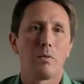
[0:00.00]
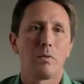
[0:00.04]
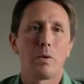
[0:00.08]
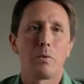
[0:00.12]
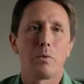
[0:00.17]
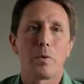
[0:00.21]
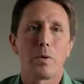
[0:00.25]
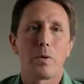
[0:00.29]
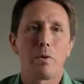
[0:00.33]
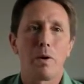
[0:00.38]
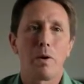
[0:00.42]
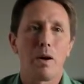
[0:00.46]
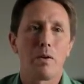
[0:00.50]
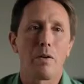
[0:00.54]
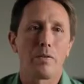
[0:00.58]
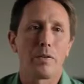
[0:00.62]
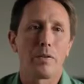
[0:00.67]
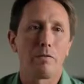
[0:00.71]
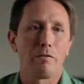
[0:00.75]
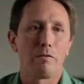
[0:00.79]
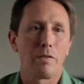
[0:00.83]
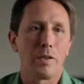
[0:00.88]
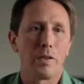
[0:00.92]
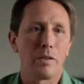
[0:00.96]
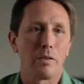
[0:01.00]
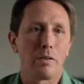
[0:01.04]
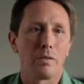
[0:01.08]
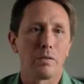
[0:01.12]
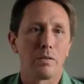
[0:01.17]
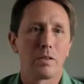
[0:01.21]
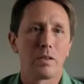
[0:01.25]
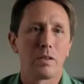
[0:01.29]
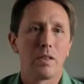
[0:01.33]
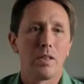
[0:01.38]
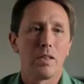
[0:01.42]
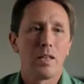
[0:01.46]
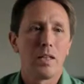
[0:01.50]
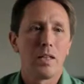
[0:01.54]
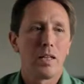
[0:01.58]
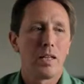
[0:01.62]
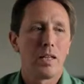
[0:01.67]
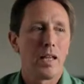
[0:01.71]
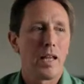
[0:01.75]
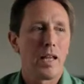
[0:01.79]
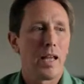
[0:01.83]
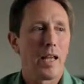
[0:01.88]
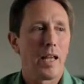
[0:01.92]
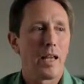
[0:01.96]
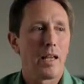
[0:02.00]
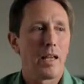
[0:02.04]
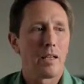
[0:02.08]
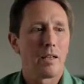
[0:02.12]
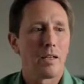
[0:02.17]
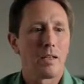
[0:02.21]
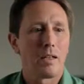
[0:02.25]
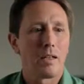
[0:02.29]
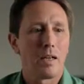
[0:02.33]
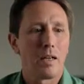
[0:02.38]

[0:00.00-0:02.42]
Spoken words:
when we were out in the fields. And,